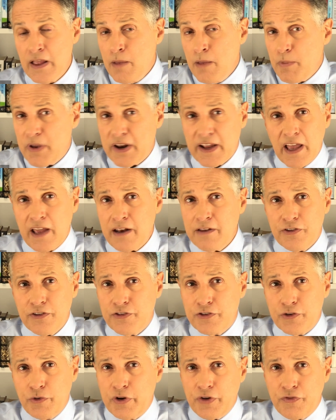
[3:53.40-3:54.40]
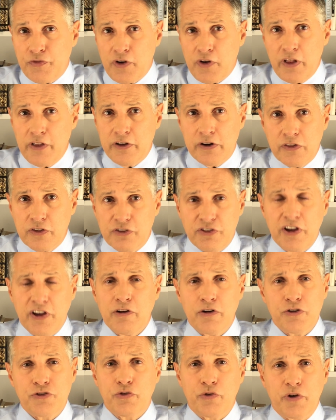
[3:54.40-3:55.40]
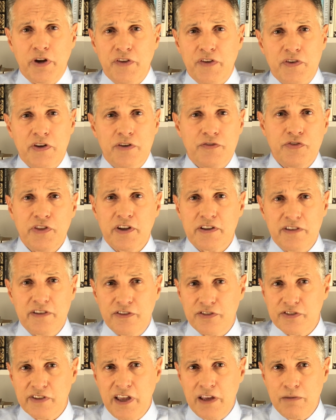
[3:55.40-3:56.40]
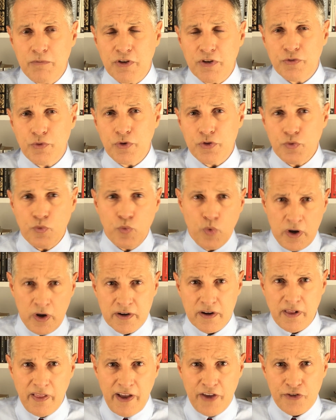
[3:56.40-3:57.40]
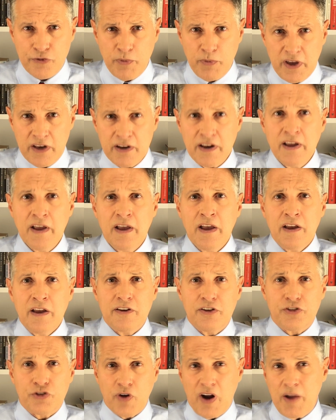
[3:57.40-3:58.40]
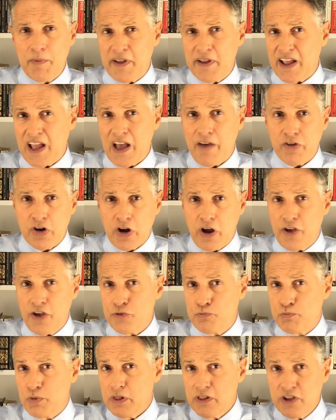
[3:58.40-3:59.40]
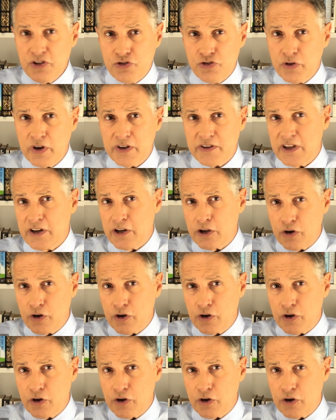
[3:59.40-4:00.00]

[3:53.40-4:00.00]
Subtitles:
But again, this is going to fall into the territory of conflicting statements, with one classmate describing Kavanaugh as belligerent and